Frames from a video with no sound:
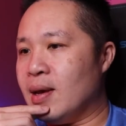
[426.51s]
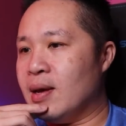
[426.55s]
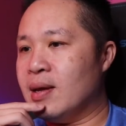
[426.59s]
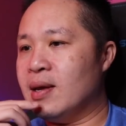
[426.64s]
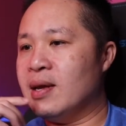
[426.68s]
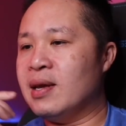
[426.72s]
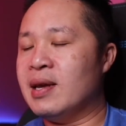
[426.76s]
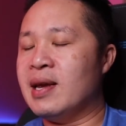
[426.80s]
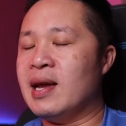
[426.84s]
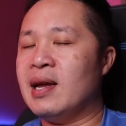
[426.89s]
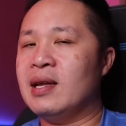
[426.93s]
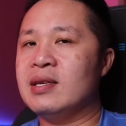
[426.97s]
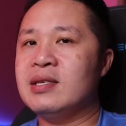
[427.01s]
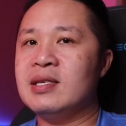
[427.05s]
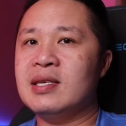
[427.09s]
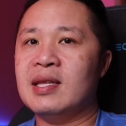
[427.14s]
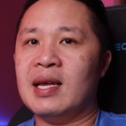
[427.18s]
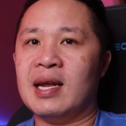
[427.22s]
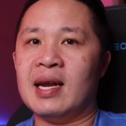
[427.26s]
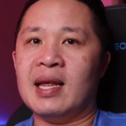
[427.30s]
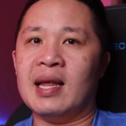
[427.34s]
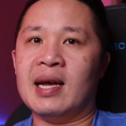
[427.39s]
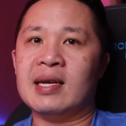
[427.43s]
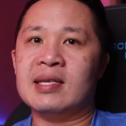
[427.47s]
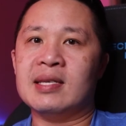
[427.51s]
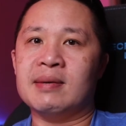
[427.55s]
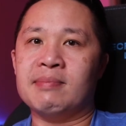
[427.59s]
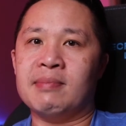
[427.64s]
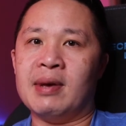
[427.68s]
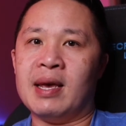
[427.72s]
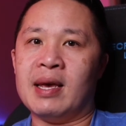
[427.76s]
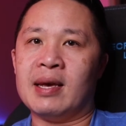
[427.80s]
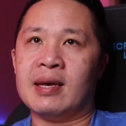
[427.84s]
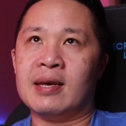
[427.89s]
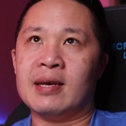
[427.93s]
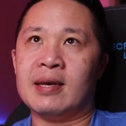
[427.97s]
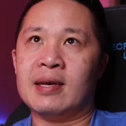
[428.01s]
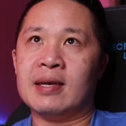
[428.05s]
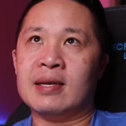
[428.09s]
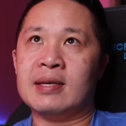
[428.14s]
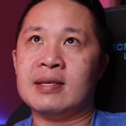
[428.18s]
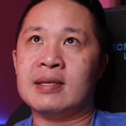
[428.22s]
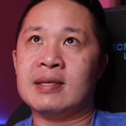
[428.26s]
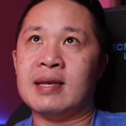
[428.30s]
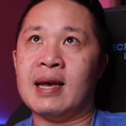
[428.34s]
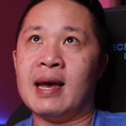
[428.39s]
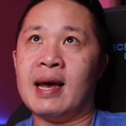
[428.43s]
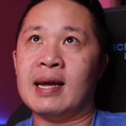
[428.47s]
An analogy that I like to make
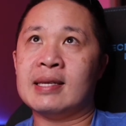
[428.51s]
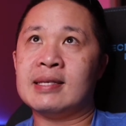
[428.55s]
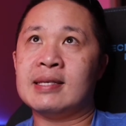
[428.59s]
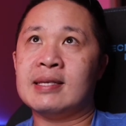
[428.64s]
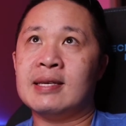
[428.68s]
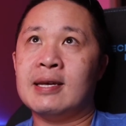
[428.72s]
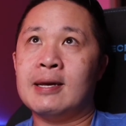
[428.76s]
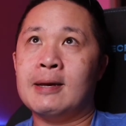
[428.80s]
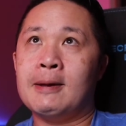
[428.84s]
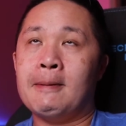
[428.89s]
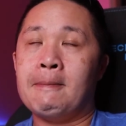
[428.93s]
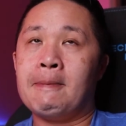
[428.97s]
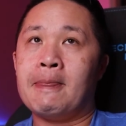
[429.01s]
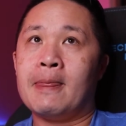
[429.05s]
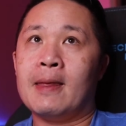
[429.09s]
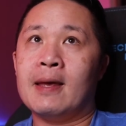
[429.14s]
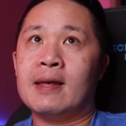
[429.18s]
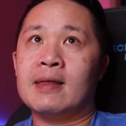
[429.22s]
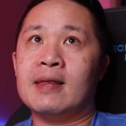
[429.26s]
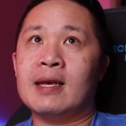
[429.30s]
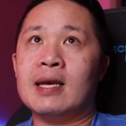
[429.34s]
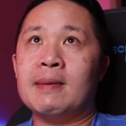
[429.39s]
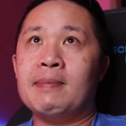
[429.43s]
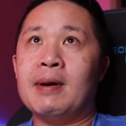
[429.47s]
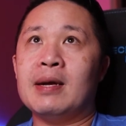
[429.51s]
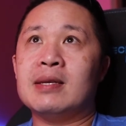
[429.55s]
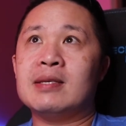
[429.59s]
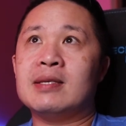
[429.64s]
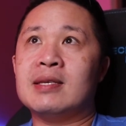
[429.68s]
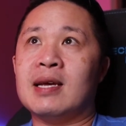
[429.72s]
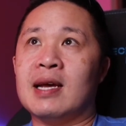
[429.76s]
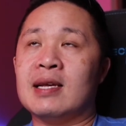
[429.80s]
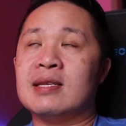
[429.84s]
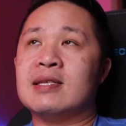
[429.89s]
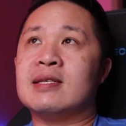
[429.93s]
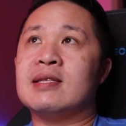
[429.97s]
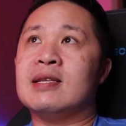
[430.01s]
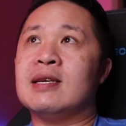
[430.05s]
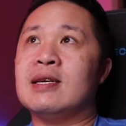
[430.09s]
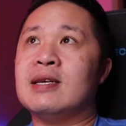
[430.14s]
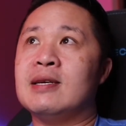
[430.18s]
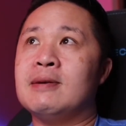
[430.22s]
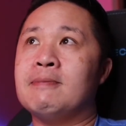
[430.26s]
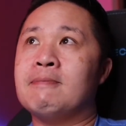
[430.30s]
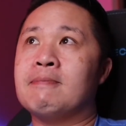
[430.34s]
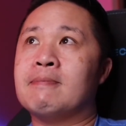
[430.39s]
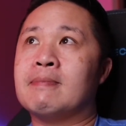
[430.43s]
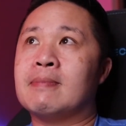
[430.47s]
is that think about
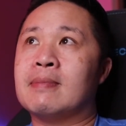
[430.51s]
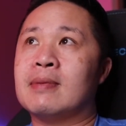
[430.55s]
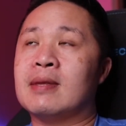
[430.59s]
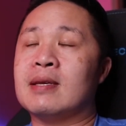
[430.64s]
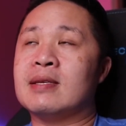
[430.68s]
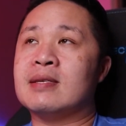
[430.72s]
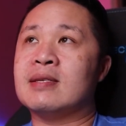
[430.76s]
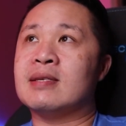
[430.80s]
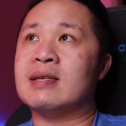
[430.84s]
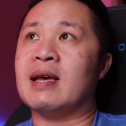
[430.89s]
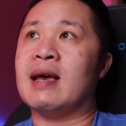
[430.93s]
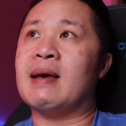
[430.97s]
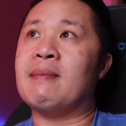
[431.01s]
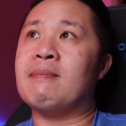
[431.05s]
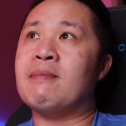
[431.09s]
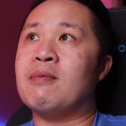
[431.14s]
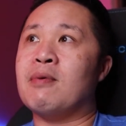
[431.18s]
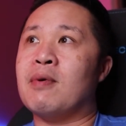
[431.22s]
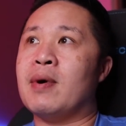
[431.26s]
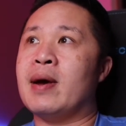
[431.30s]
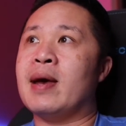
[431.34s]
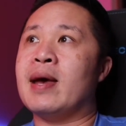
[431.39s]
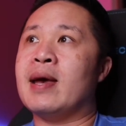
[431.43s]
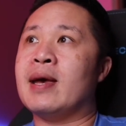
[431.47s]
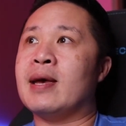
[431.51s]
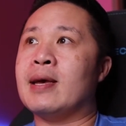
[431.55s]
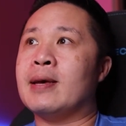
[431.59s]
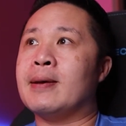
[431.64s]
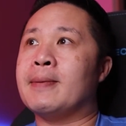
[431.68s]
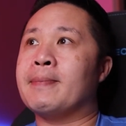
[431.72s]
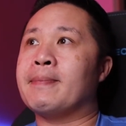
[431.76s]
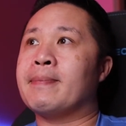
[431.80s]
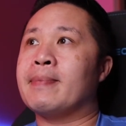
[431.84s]
Tesla the same way